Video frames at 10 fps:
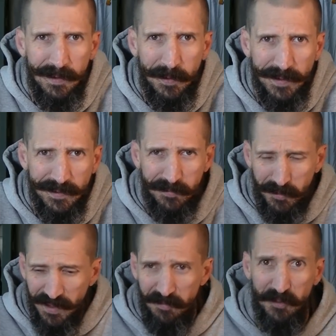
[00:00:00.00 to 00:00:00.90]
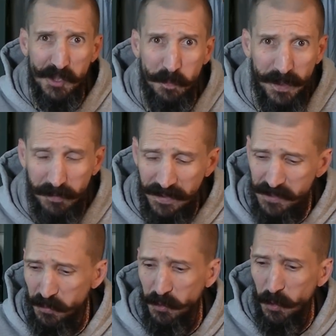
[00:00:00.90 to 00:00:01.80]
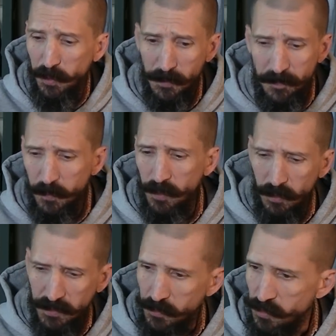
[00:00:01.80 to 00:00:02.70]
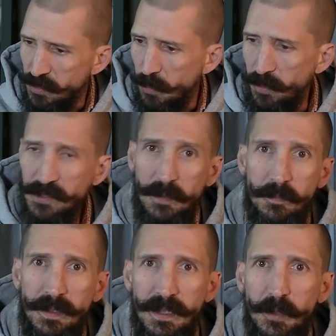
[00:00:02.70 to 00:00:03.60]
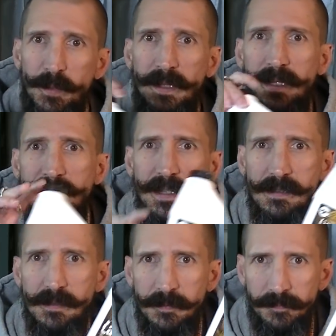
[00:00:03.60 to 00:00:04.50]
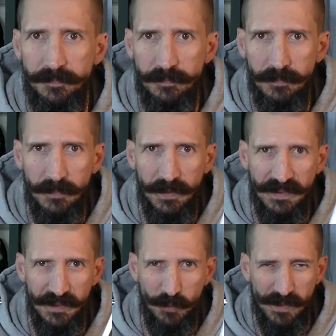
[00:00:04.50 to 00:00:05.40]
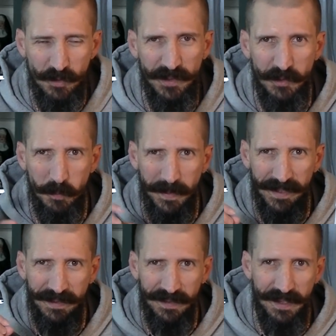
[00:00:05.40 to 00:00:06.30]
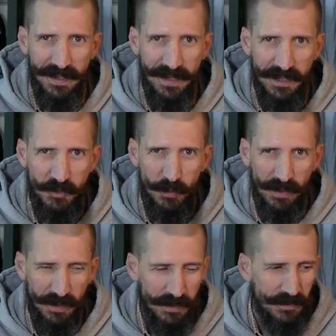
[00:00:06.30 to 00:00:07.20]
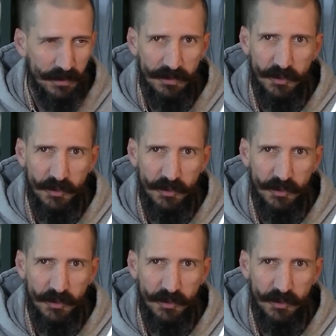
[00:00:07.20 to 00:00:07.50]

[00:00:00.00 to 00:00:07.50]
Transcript: Alright, for the first part of this tutorial, we're going to start with some liquid latex. This is what's going to make the actual guts all